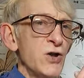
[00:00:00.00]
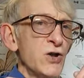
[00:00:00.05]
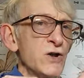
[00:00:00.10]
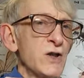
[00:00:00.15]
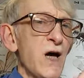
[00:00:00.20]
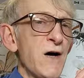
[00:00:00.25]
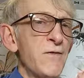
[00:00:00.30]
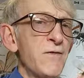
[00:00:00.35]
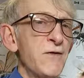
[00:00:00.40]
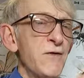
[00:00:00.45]

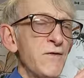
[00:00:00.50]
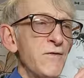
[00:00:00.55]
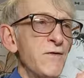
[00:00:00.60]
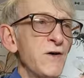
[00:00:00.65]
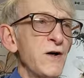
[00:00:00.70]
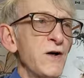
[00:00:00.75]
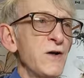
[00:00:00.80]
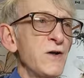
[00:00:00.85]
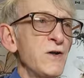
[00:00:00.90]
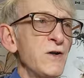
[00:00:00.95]
tough,
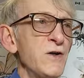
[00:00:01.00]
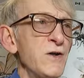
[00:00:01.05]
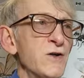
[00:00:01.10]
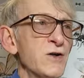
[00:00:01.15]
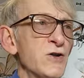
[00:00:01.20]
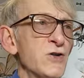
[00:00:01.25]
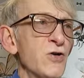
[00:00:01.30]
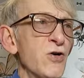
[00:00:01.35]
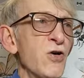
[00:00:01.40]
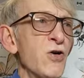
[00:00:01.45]
very
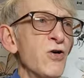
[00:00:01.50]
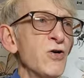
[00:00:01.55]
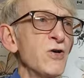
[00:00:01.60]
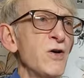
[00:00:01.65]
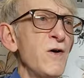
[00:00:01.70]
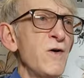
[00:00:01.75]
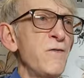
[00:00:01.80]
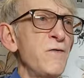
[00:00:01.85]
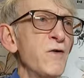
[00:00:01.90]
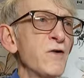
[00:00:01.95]

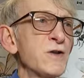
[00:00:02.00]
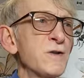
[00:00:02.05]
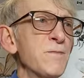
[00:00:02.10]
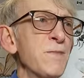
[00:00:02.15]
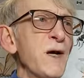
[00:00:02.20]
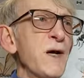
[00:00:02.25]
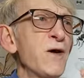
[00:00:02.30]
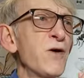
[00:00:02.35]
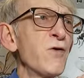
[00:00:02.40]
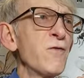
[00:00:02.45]
strong first
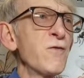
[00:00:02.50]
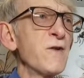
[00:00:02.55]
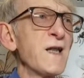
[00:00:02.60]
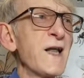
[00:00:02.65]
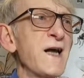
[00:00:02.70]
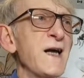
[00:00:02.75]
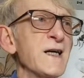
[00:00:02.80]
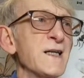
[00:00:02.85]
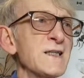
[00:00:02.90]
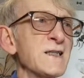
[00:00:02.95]
pair of
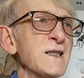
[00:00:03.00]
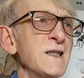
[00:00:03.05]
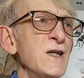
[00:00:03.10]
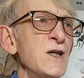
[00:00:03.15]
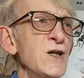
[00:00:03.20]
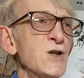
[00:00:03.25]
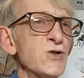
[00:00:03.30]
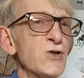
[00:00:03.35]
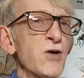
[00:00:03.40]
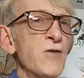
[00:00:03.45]
legs.
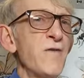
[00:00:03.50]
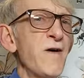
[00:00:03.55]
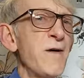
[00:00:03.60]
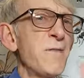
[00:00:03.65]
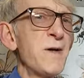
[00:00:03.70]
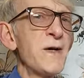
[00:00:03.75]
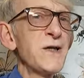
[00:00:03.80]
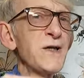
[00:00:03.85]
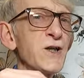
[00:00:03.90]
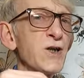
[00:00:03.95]
So we're
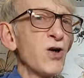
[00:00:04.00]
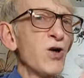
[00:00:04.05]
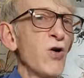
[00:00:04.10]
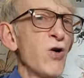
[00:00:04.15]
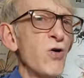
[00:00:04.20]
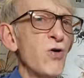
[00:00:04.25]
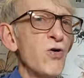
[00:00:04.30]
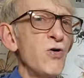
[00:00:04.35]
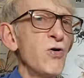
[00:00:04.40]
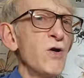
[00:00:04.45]
making
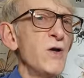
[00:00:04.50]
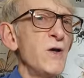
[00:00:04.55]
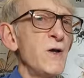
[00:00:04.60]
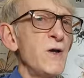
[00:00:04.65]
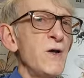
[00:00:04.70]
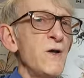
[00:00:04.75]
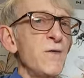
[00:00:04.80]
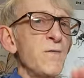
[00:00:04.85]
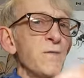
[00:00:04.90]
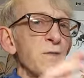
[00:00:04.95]
hole
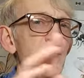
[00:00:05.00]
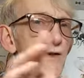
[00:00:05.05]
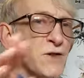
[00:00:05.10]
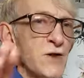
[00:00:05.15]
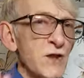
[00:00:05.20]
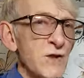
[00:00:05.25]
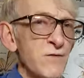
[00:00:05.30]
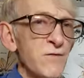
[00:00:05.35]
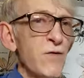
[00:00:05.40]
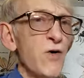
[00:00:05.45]

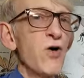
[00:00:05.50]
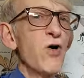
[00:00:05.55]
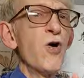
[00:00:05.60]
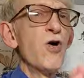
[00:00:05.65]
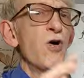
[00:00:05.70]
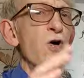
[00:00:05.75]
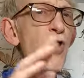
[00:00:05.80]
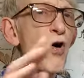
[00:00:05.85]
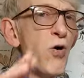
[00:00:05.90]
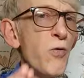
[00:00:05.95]
just for
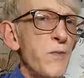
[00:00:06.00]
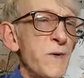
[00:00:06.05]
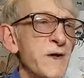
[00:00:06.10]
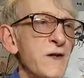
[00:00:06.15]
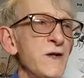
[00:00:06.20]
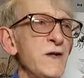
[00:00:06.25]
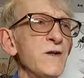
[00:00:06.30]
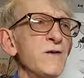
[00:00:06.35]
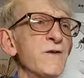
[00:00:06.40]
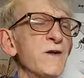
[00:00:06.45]

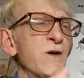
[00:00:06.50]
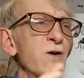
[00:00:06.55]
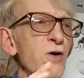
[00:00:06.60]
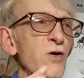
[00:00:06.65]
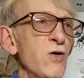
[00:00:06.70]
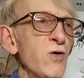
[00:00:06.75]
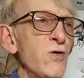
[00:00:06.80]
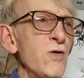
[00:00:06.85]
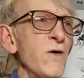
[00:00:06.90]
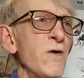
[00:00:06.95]
opening the
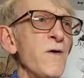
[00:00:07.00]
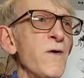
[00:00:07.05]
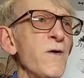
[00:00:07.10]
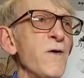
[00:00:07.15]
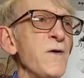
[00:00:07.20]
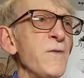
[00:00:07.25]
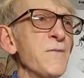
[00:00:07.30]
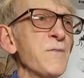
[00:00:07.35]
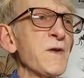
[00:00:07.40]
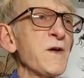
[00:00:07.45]
hole
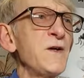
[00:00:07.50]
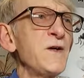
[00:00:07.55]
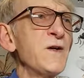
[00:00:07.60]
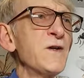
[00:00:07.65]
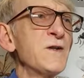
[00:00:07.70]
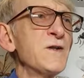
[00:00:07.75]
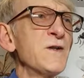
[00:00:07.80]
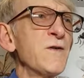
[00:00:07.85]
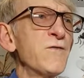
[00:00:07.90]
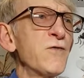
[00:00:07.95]
in
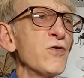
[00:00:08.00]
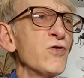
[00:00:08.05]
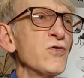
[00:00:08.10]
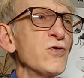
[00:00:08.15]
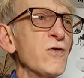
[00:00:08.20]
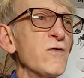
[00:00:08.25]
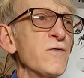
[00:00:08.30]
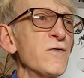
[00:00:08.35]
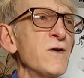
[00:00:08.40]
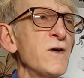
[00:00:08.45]
a fruit
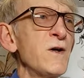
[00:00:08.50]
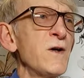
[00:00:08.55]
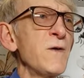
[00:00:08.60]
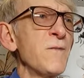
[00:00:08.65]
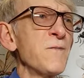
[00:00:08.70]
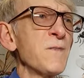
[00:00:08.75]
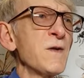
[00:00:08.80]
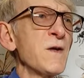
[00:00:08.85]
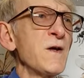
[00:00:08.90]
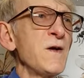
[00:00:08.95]
of
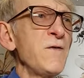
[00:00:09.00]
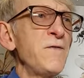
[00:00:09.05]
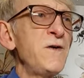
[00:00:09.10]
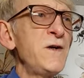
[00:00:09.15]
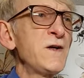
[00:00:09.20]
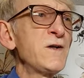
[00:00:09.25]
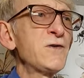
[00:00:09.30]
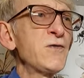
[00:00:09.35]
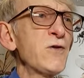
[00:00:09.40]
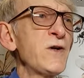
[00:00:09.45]

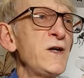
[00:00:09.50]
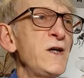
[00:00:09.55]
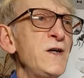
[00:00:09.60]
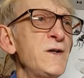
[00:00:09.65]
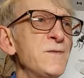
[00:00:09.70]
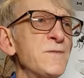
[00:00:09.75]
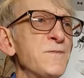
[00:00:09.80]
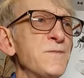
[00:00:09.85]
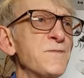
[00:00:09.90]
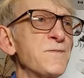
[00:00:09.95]
fig
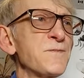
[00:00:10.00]
tree,